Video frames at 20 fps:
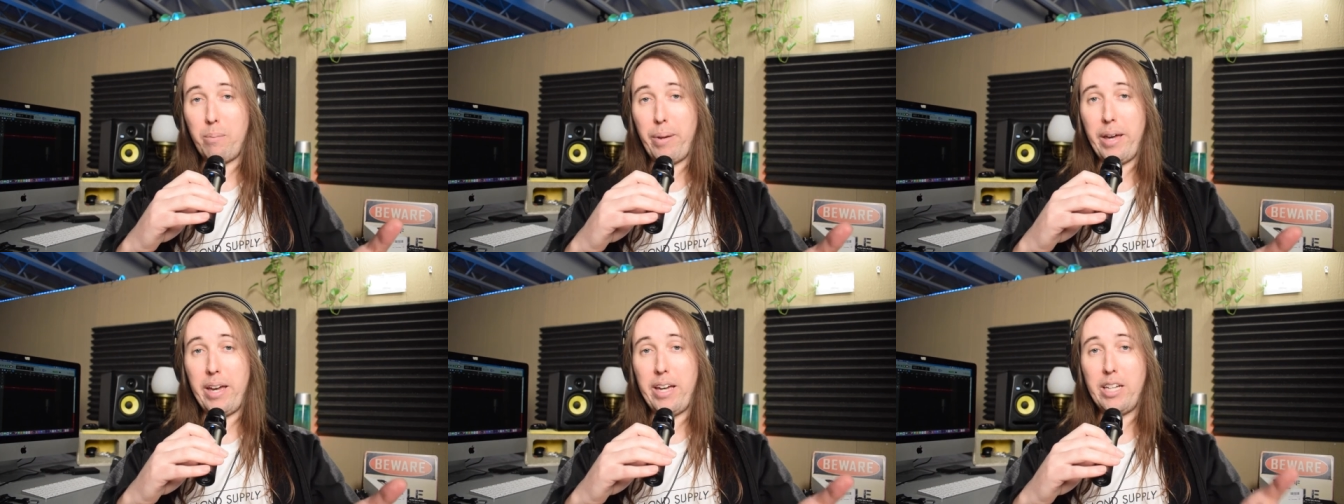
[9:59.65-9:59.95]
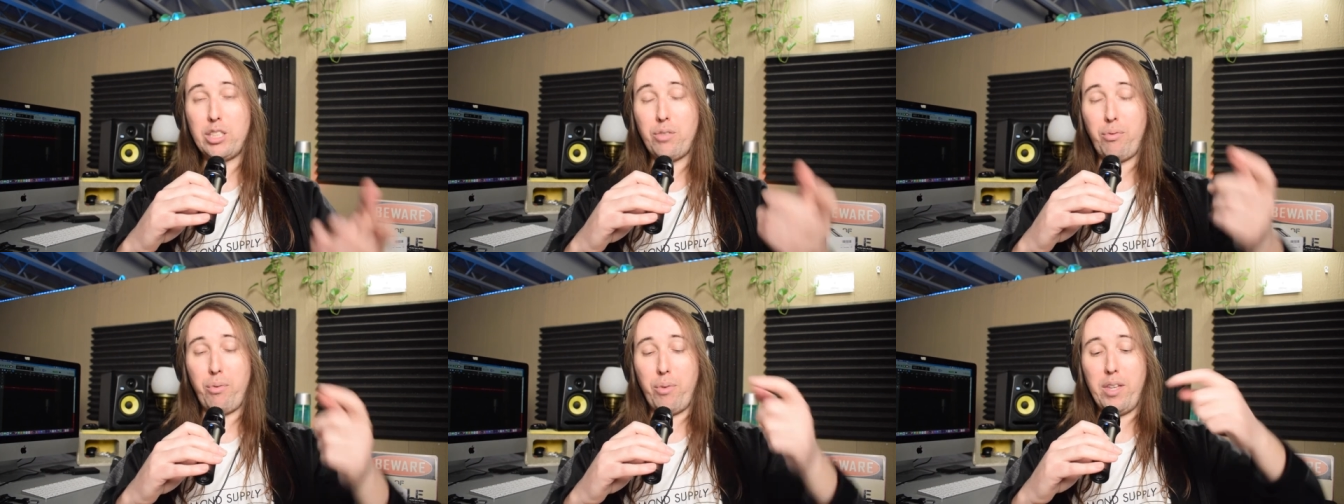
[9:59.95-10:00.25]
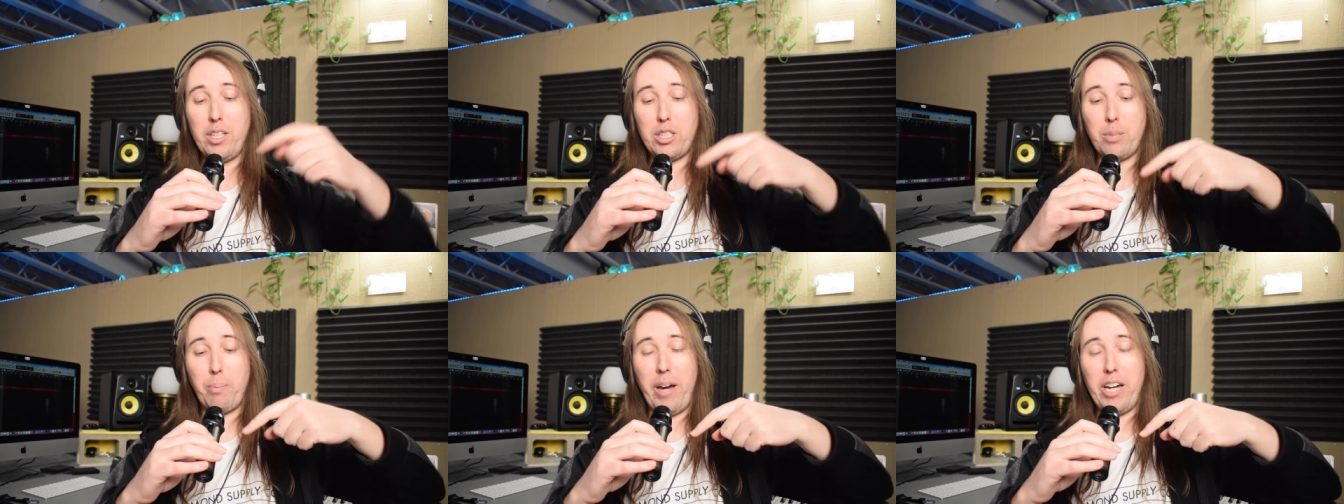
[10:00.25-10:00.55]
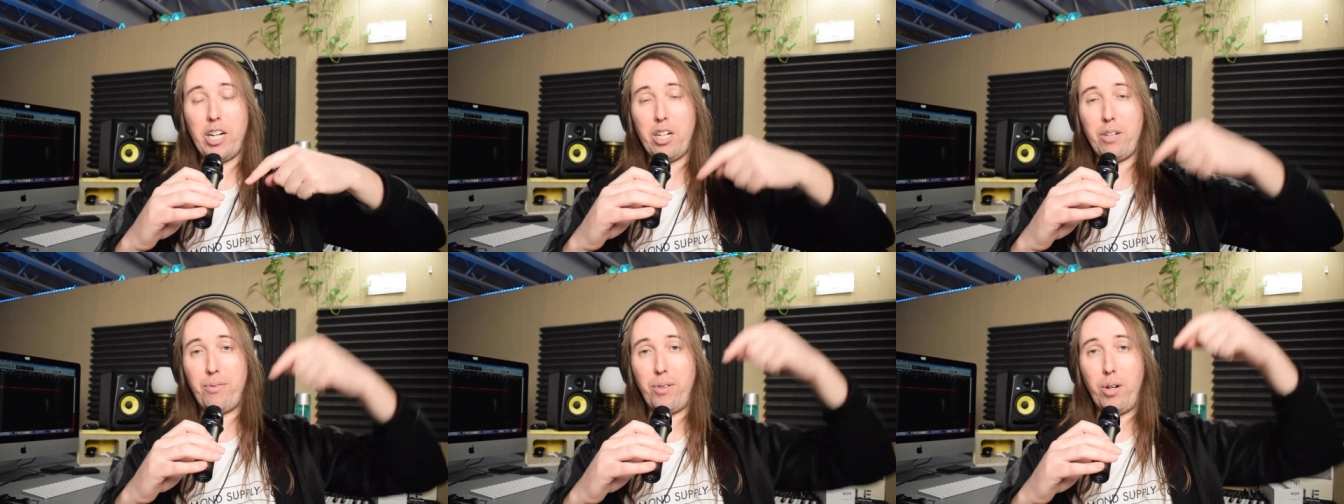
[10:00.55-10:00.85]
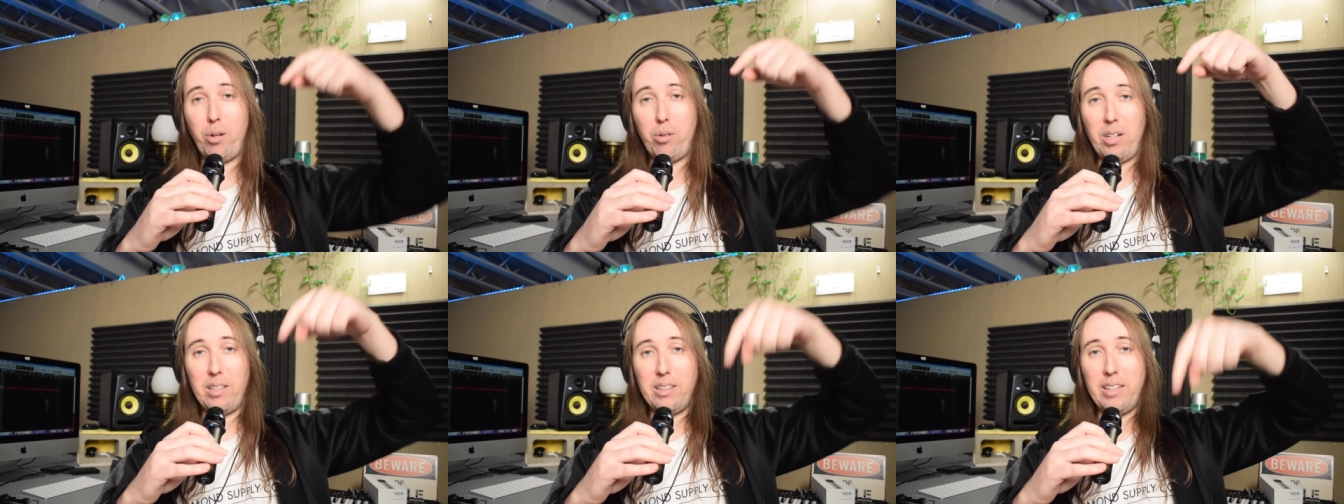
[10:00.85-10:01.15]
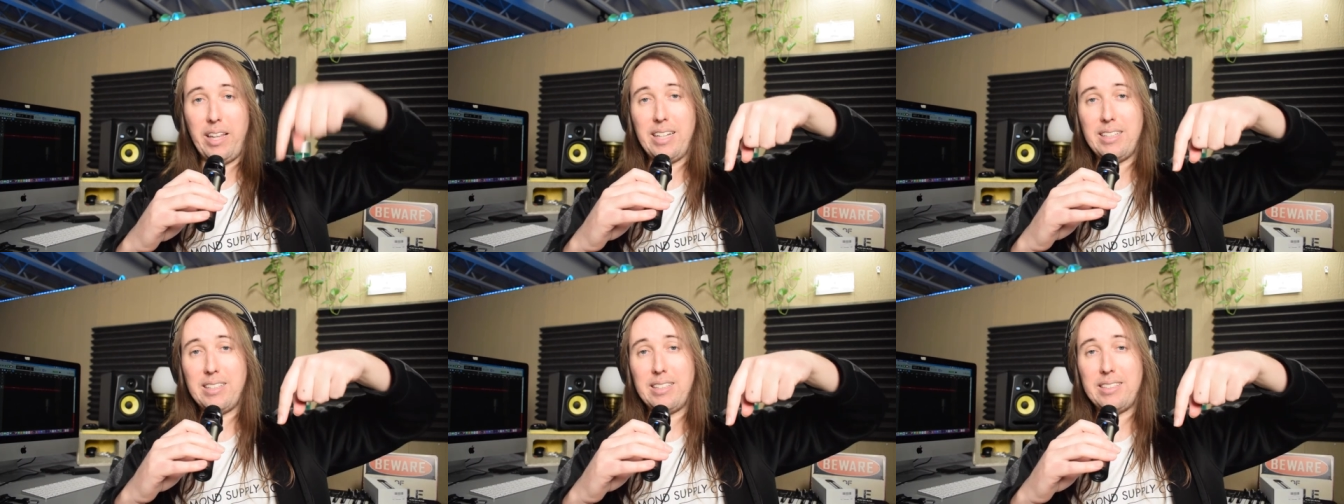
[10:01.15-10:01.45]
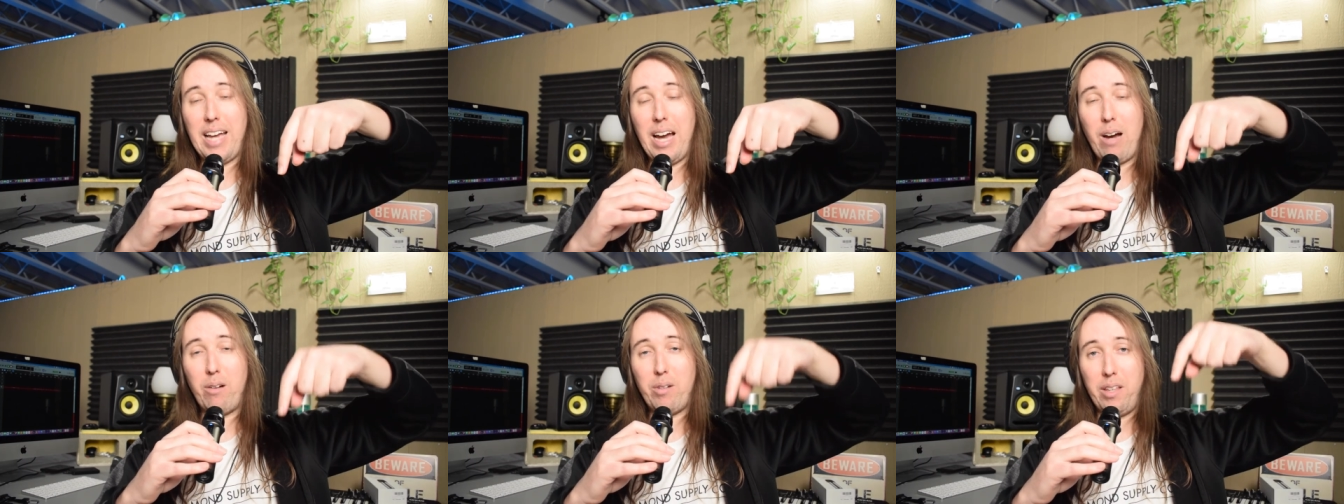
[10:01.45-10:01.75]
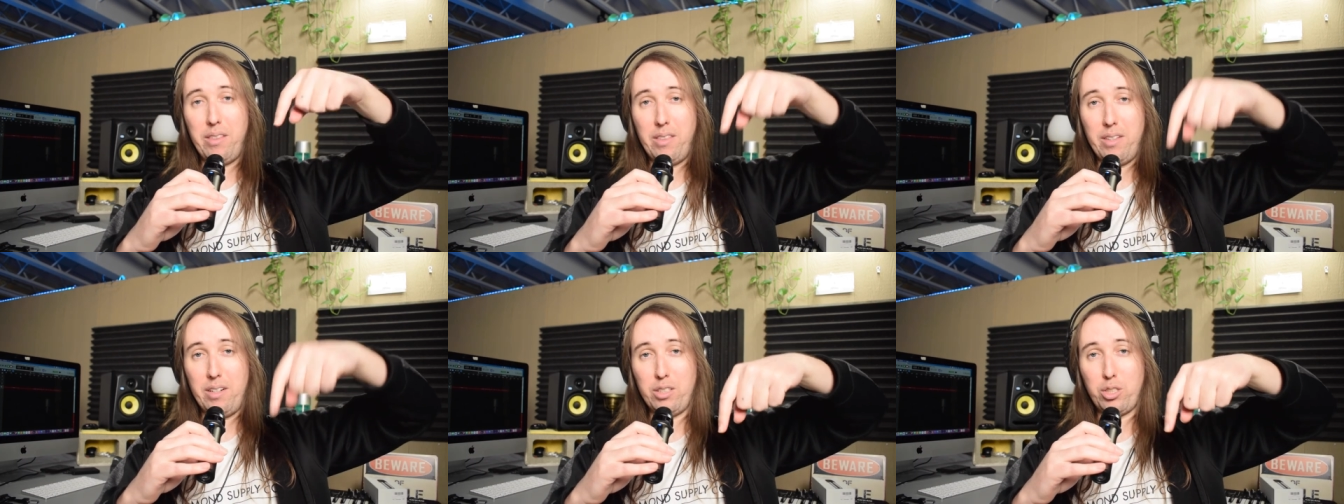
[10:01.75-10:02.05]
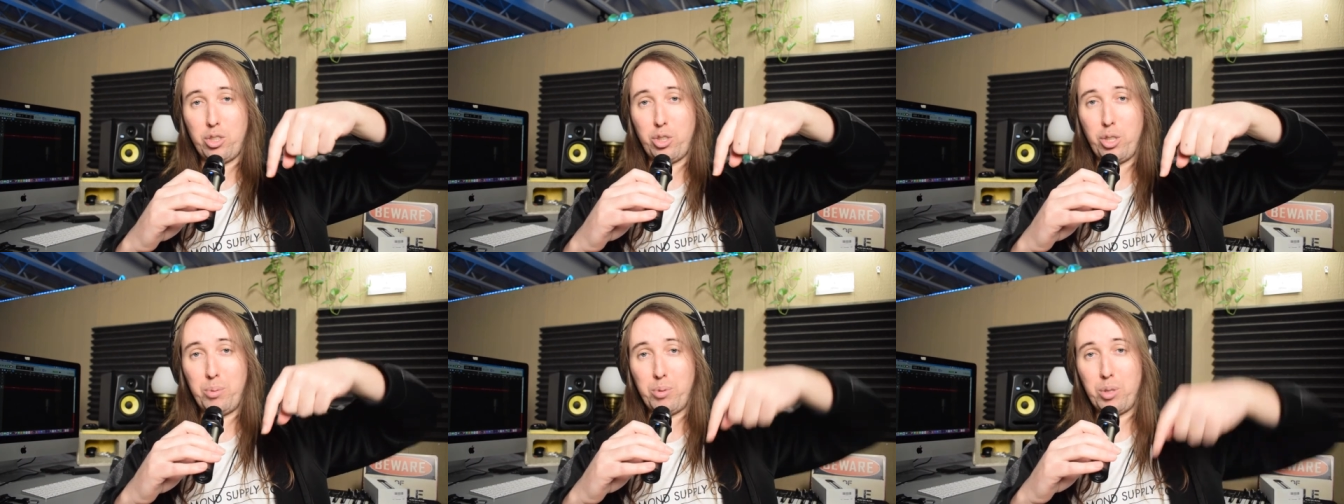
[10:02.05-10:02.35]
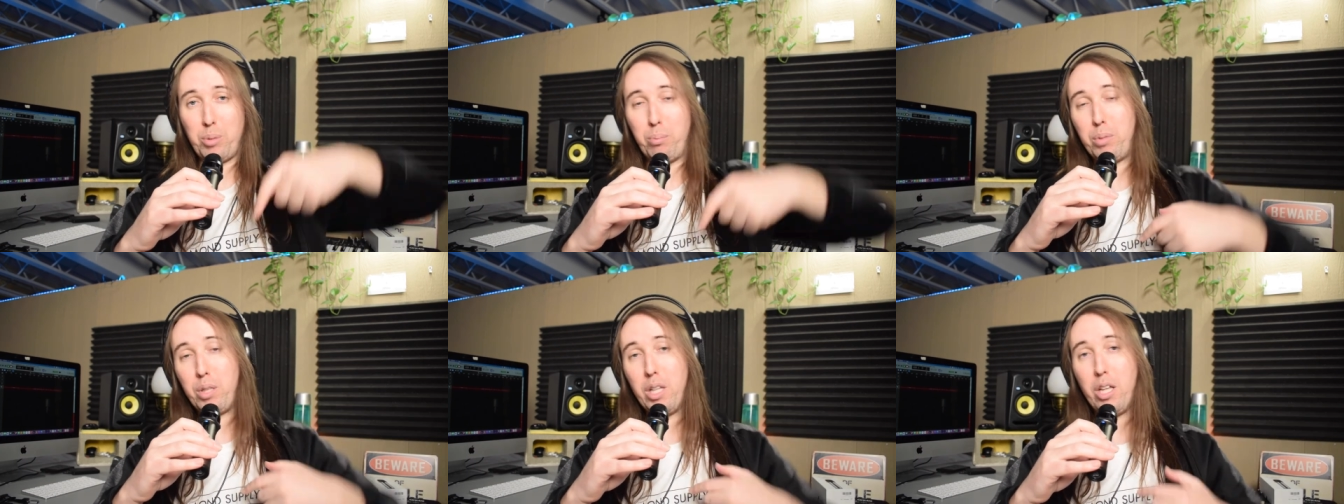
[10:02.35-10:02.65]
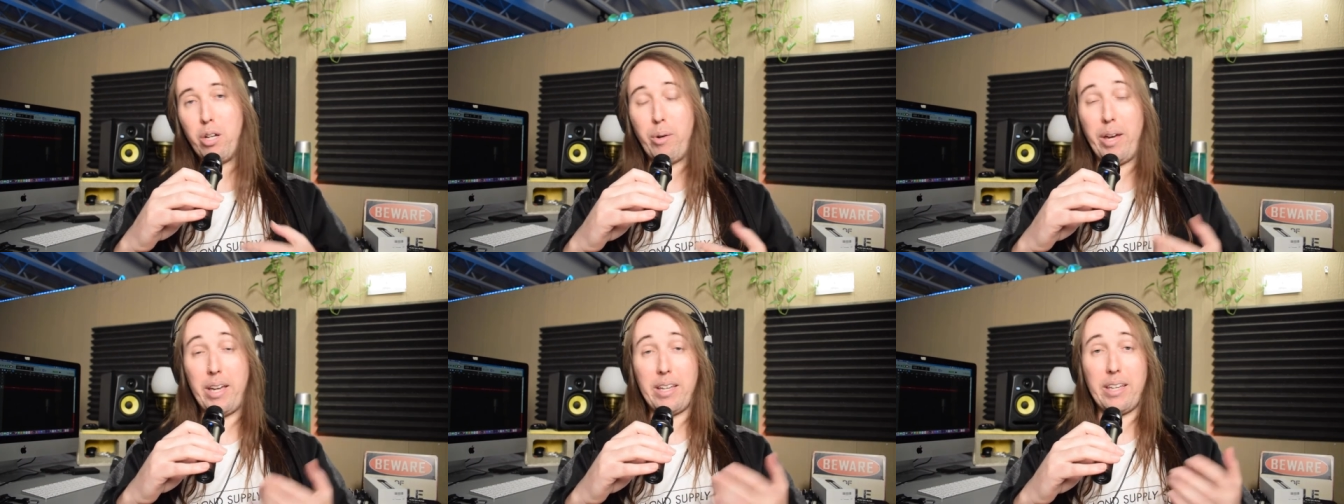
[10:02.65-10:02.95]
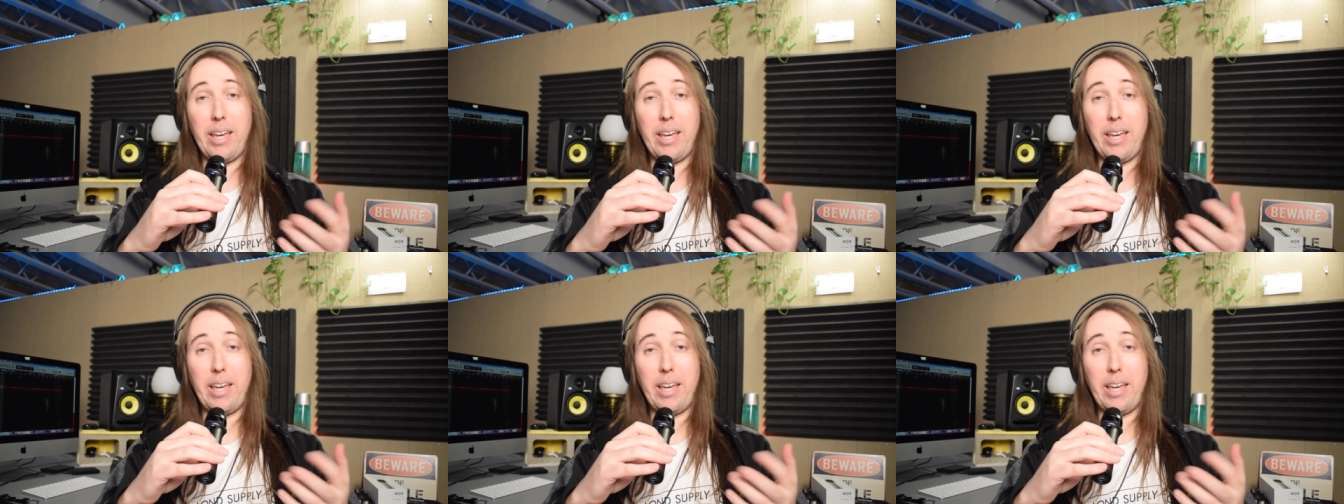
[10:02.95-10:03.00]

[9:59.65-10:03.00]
page for this microphone linked down in the description below in